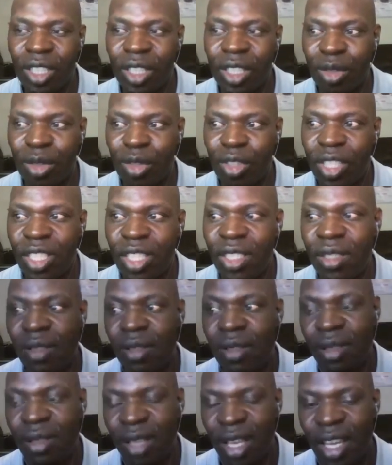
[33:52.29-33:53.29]
If
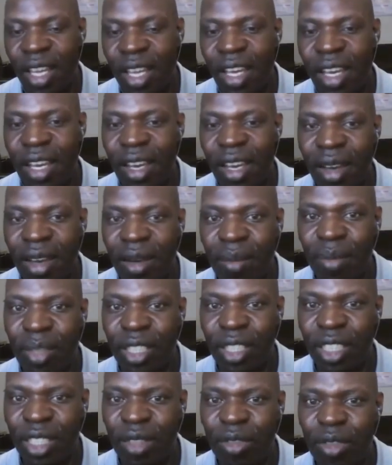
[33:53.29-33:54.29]
there's
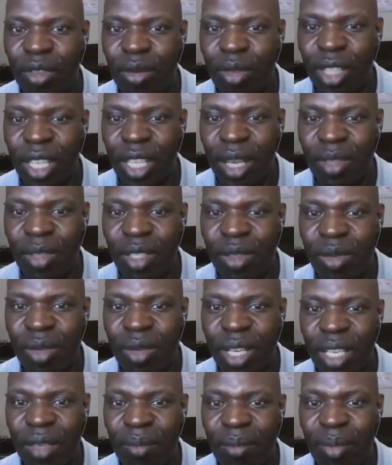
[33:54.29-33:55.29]
pressure from clubs as
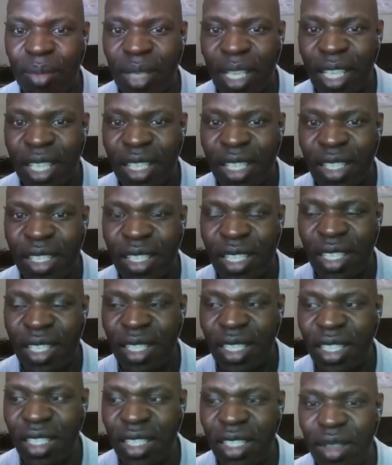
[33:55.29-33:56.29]
well and players that
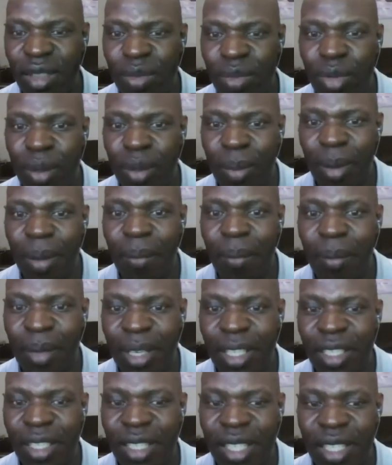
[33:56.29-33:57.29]
they need proper
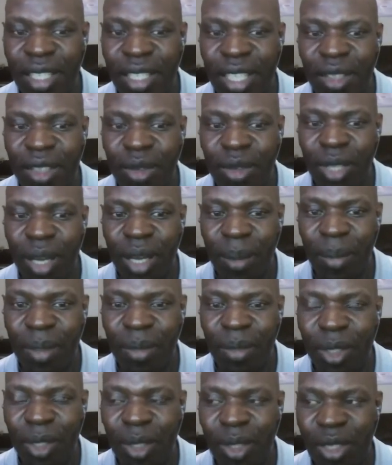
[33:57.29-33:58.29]
umpires, then that would
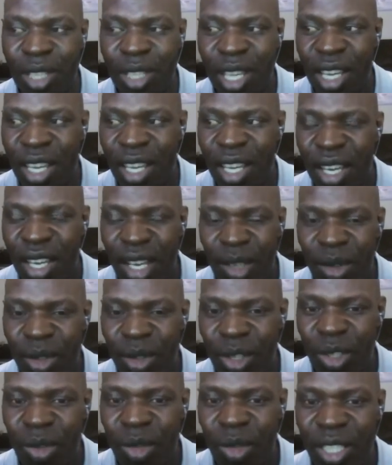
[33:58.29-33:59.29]
happen, because I do
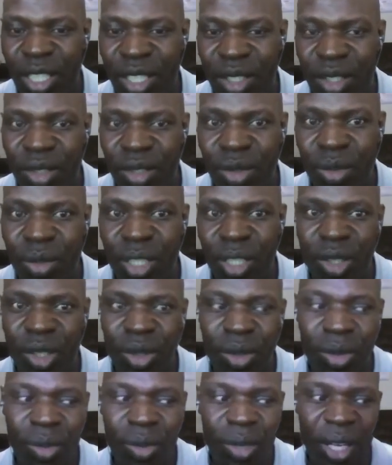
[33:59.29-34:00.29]
not want a
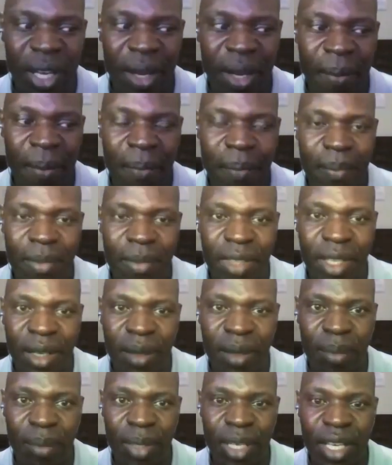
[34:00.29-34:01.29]
situation where
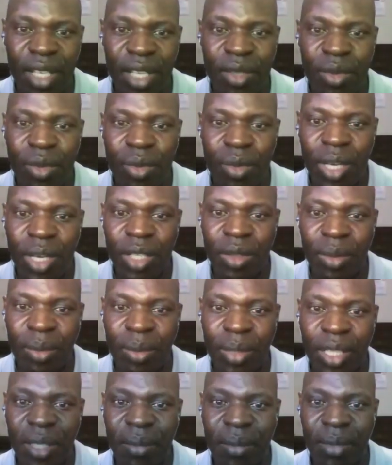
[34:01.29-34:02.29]
players would want to
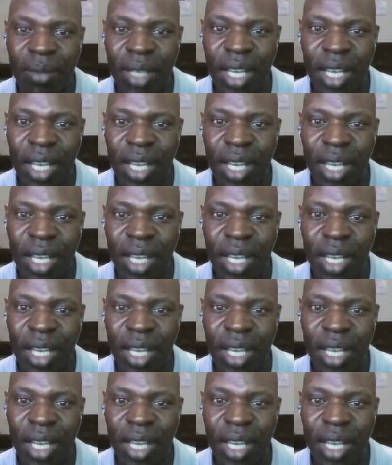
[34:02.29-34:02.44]
blame